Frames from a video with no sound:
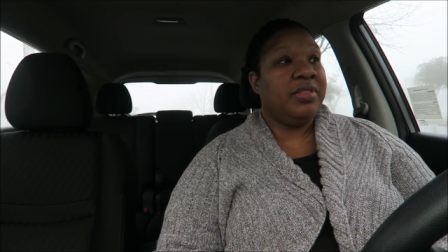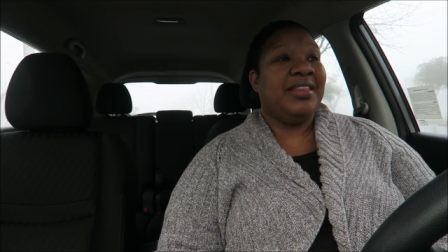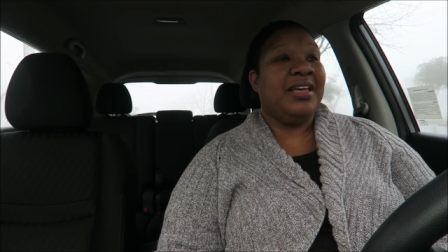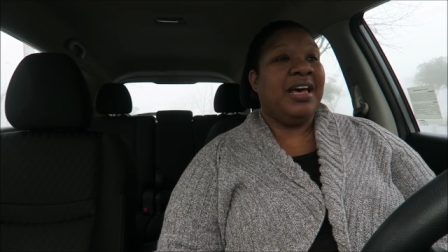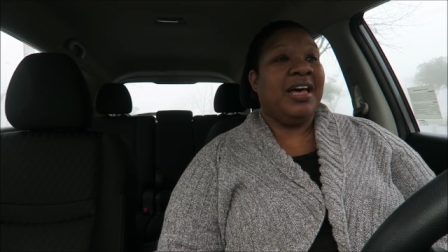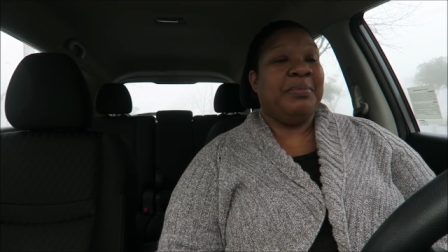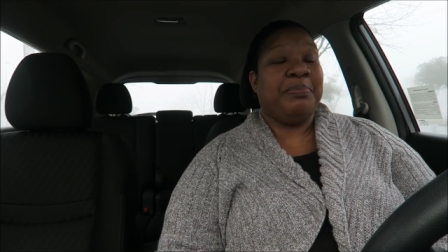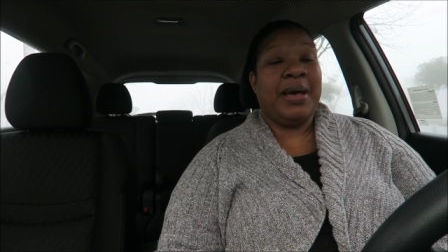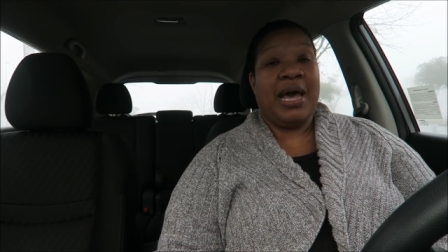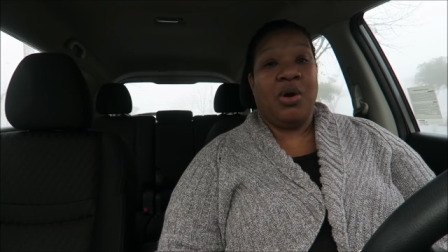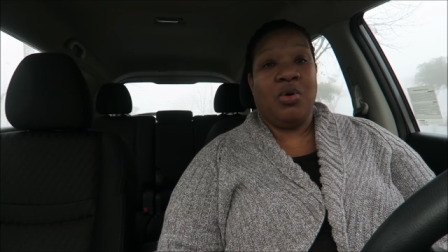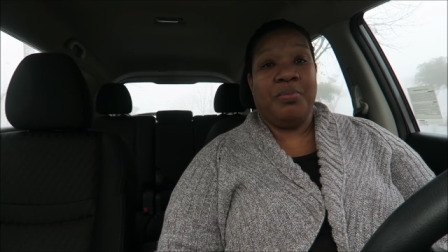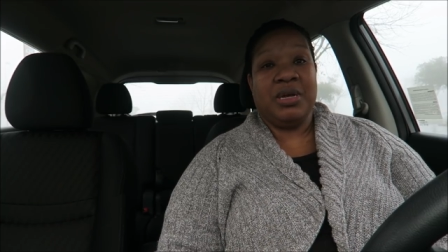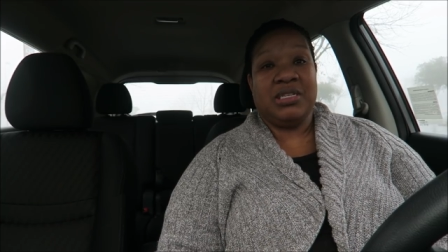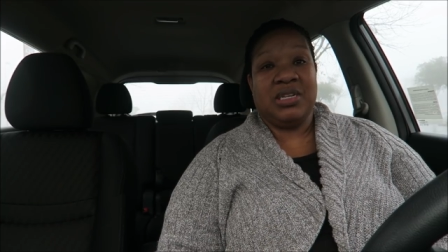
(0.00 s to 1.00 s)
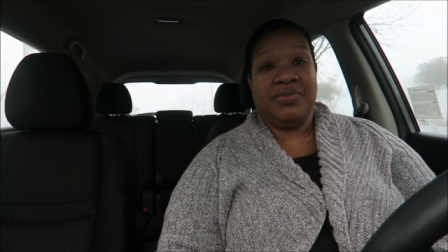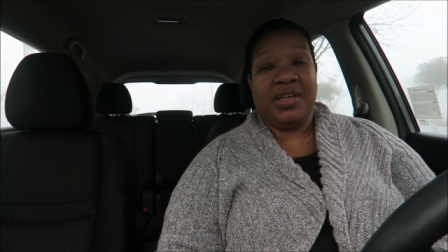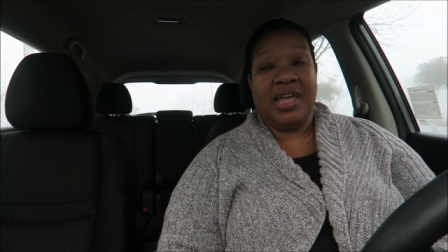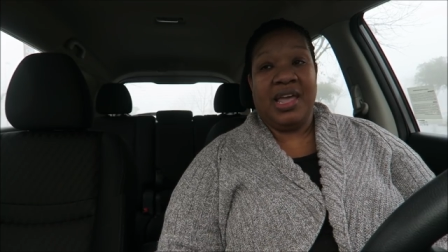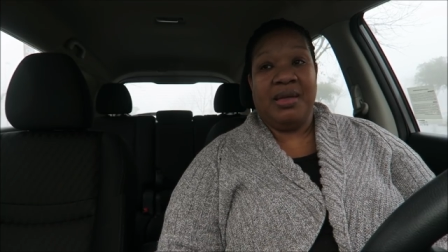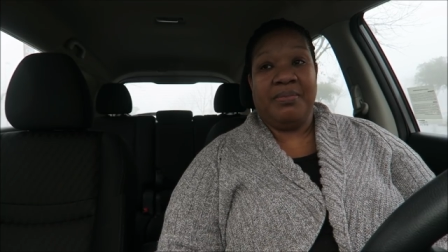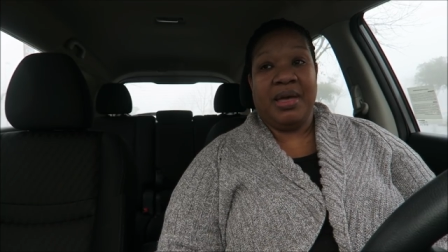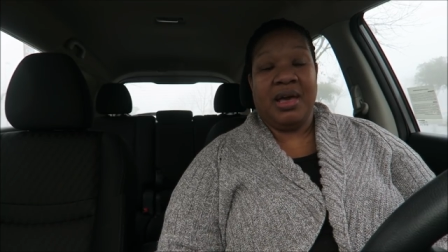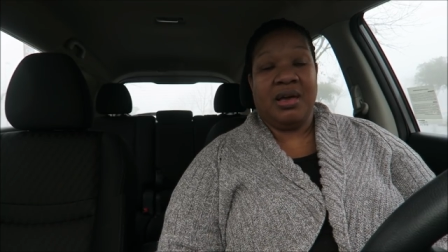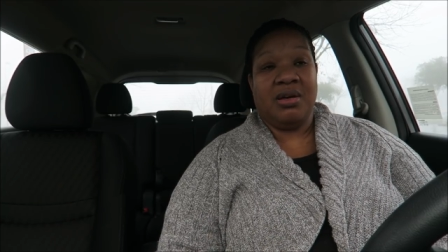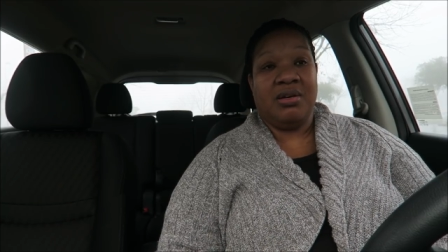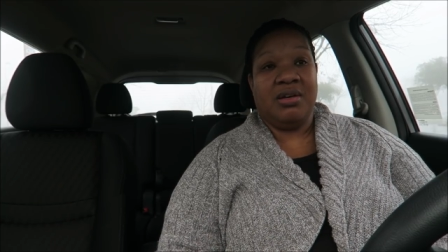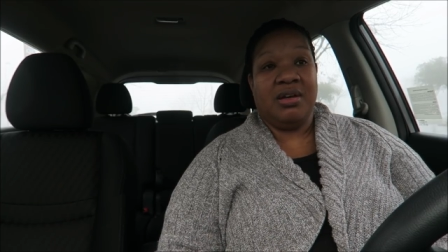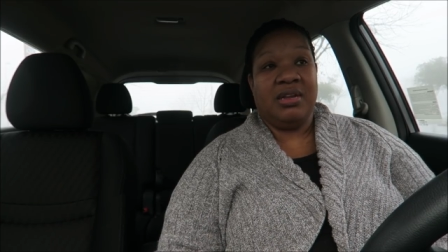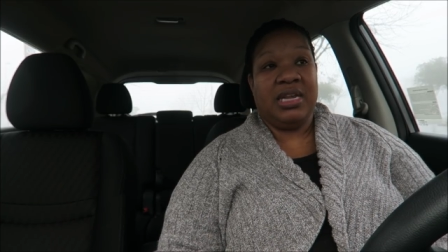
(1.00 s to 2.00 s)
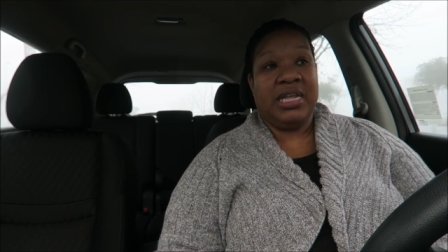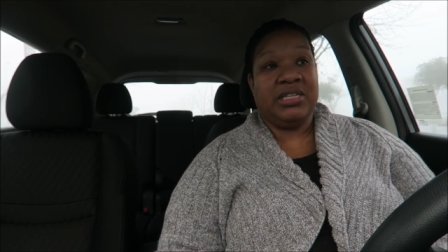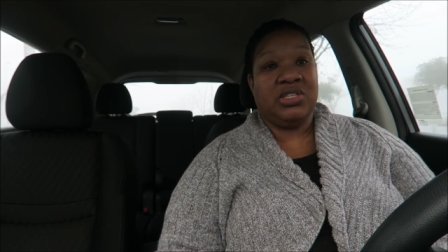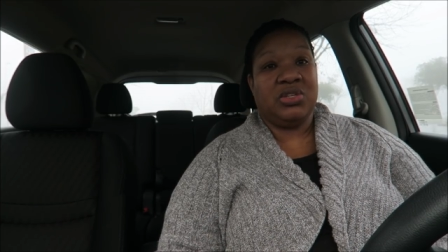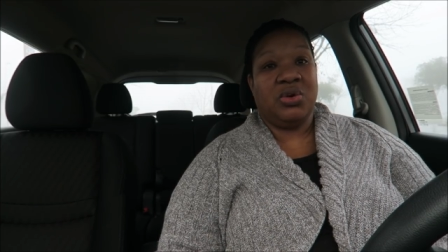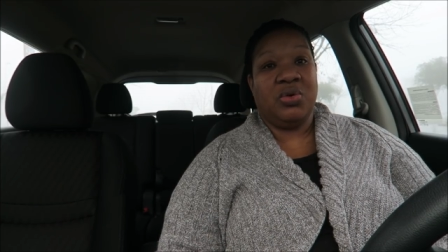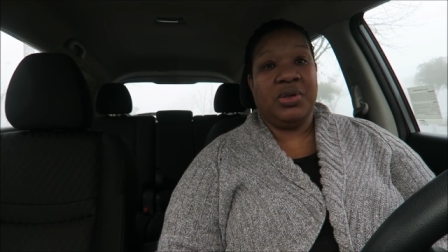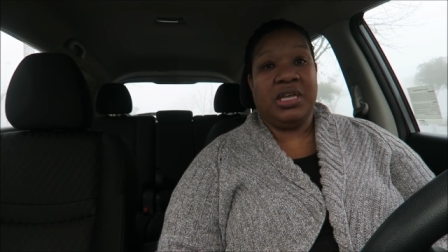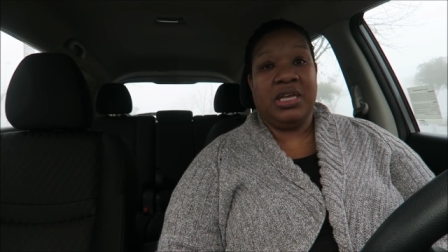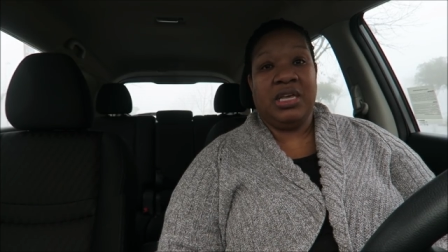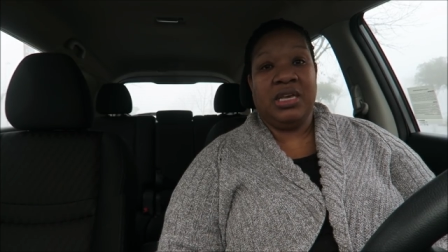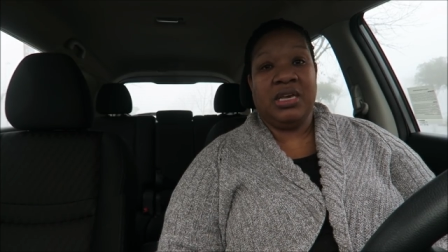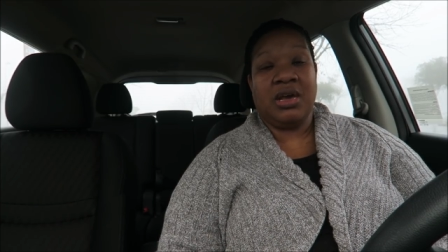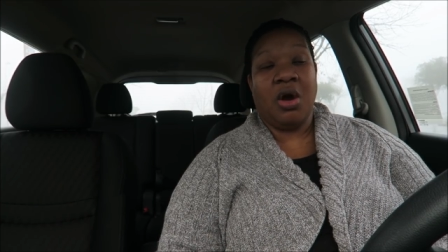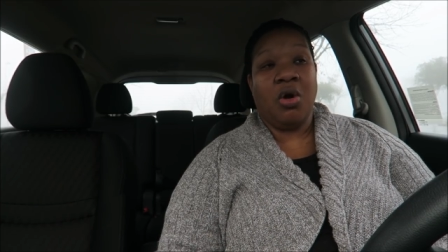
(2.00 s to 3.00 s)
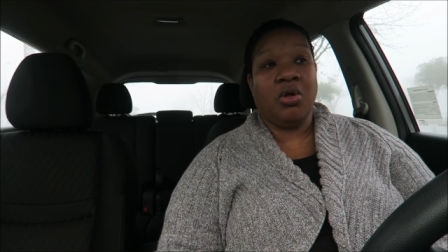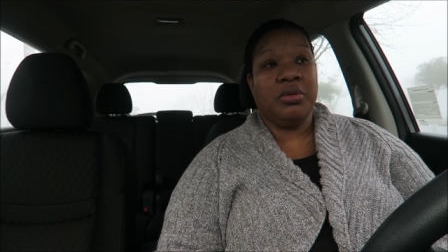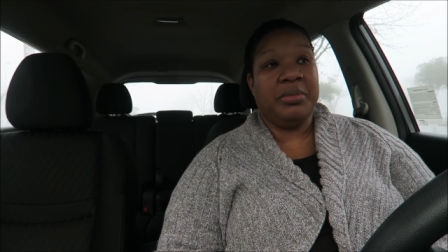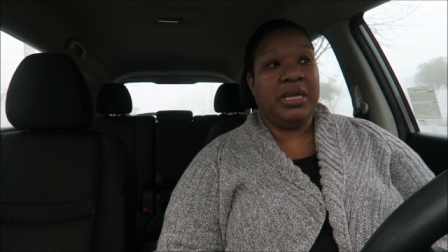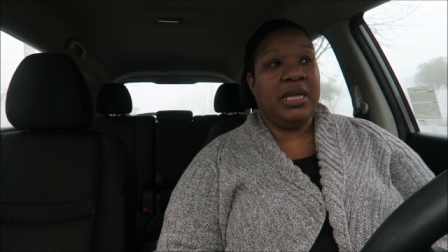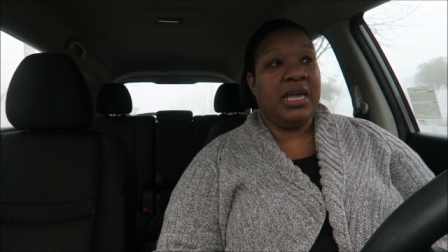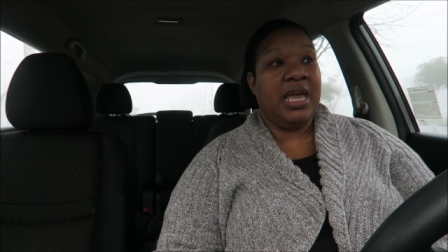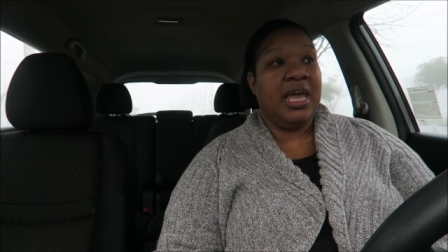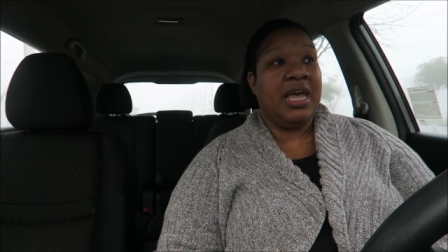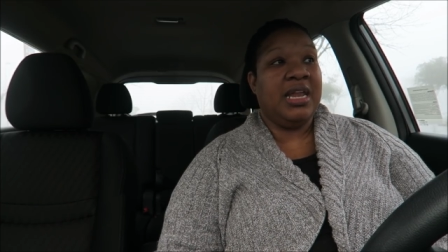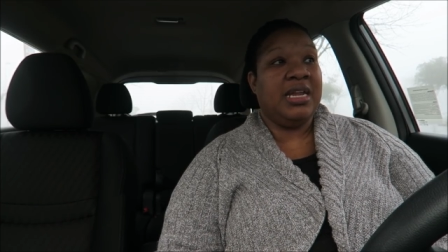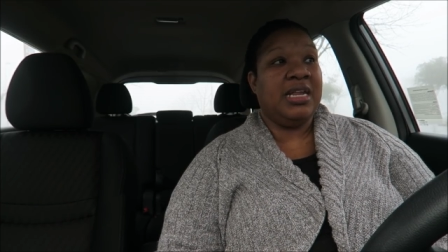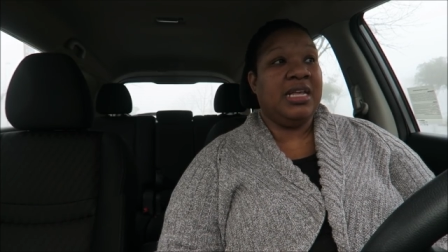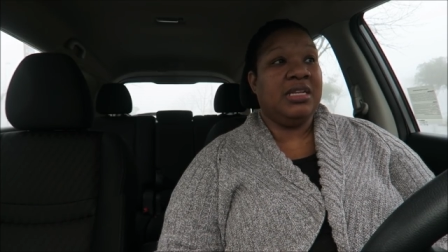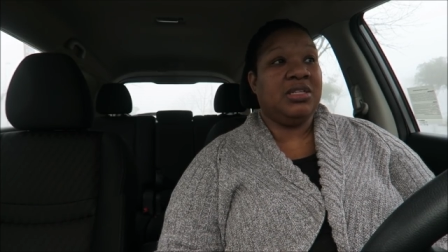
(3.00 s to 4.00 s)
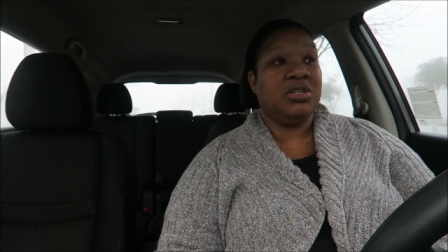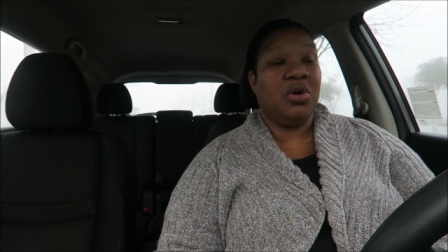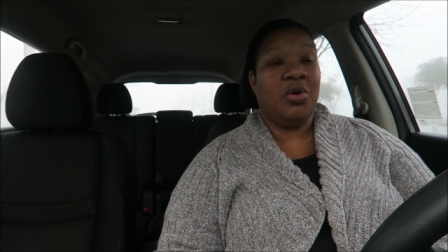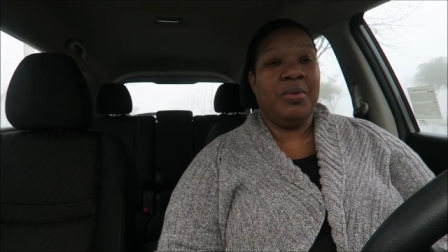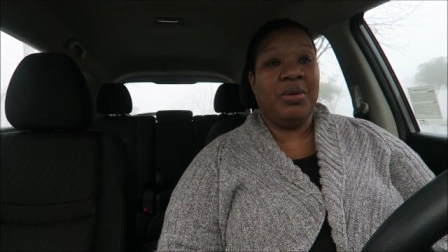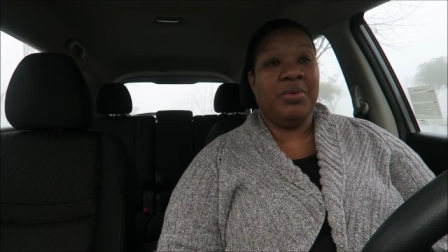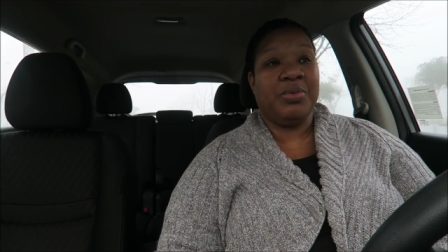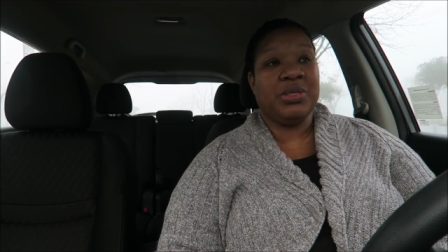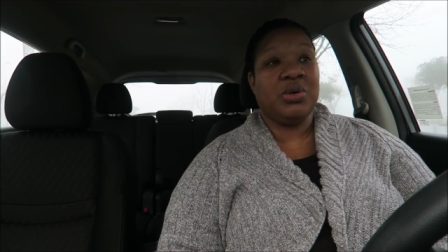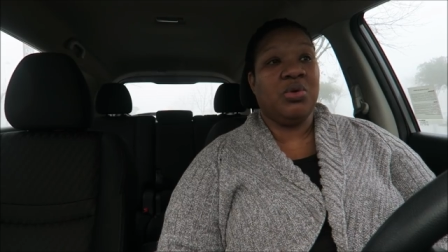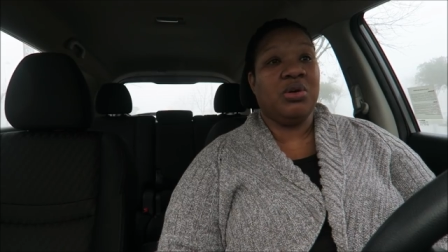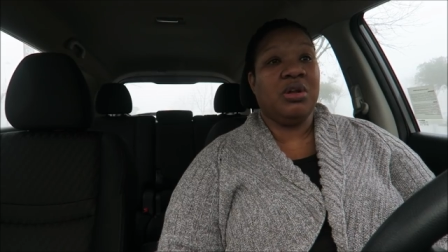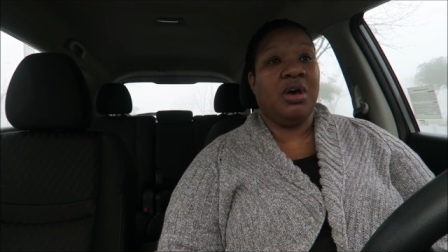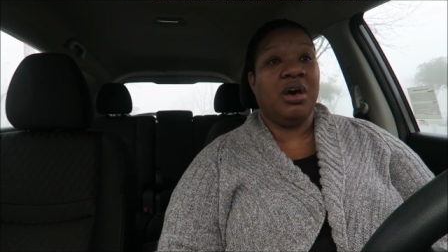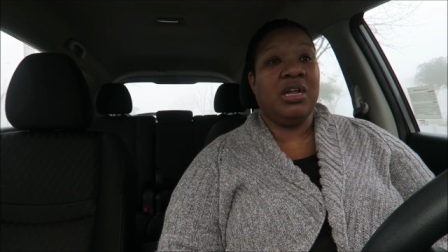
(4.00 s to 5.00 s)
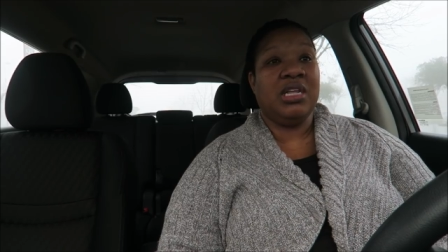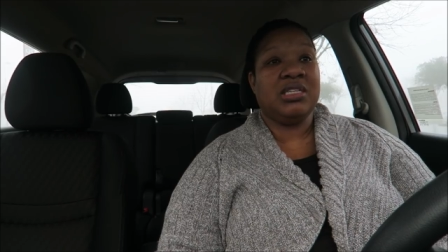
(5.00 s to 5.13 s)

The power must have came back on, and so he called me and he told me what was going on.